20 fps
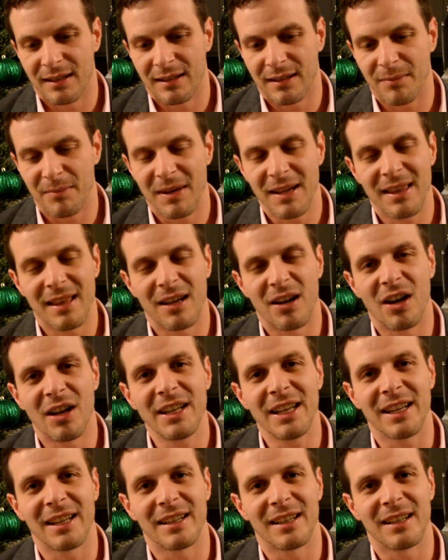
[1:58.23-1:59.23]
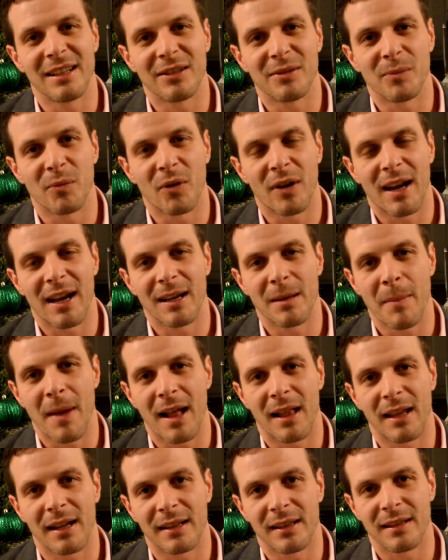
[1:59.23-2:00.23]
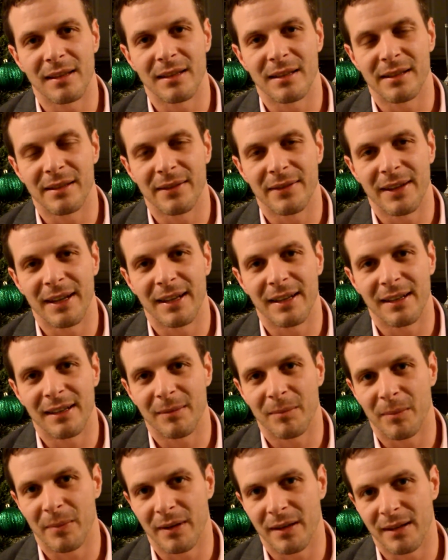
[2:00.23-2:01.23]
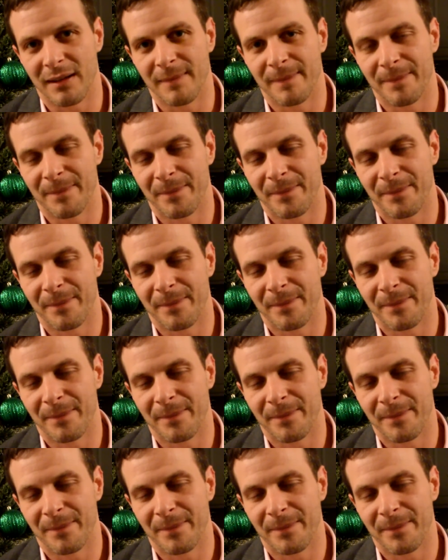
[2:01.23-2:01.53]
to me, the honey in it is more animalic than the civet, but...